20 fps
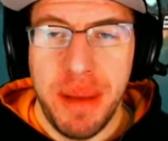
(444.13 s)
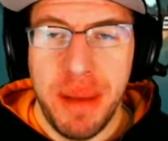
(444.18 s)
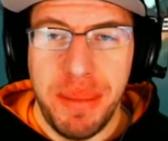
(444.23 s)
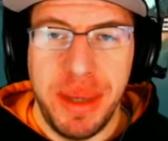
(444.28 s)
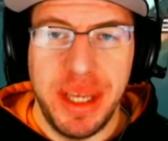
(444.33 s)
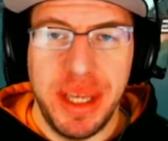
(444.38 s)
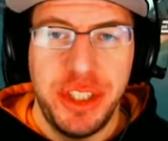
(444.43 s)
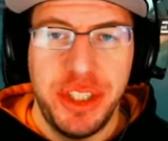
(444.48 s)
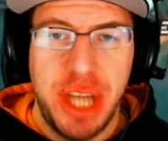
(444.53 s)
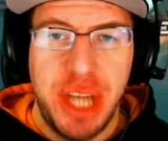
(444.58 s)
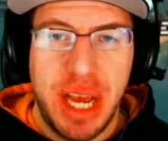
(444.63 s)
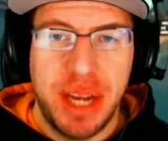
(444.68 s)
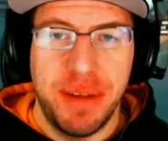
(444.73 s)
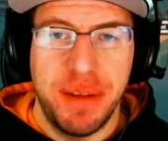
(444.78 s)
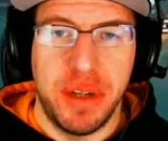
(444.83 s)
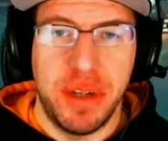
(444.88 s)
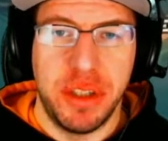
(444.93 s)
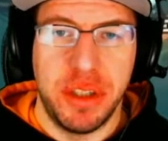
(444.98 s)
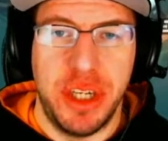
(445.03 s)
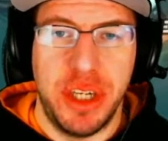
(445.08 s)
being a jack
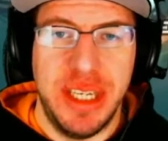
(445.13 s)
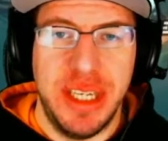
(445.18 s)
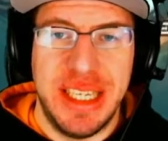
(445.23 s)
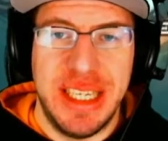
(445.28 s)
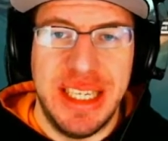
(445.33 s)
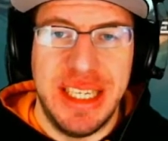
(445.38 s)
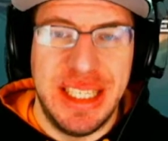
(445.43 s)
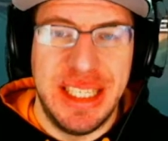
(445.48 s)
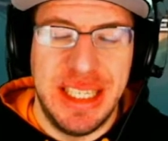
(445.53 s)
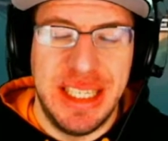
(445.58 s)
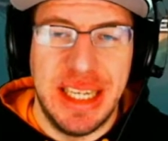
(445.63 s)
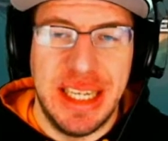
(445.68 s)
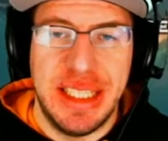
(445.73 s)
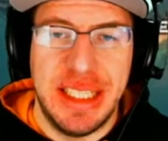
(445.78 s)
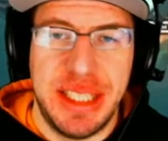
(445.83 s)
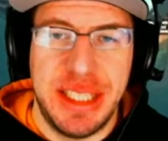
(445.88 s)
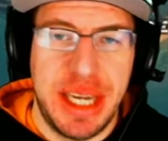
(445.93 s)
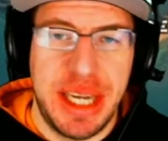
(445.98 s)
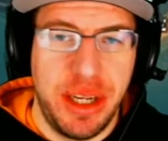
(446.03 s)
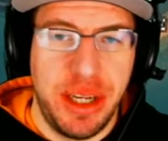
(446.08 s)
of all trades isn't
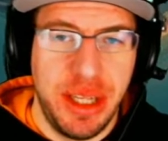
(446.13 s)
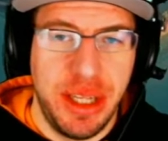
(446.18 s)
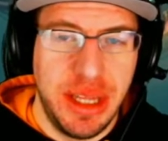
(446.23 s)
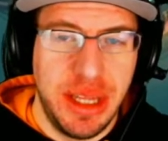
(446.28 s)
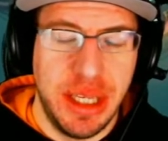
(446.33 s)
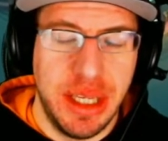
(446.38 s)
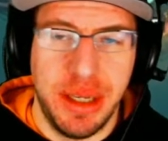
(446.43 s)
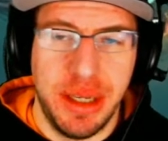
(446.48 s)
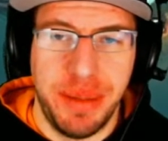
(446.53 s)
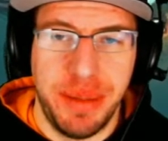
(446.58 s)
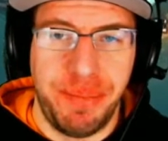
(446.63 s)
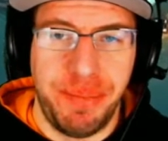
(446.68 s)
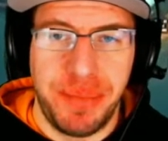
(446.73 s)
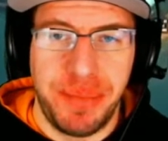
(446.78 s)
necessarily the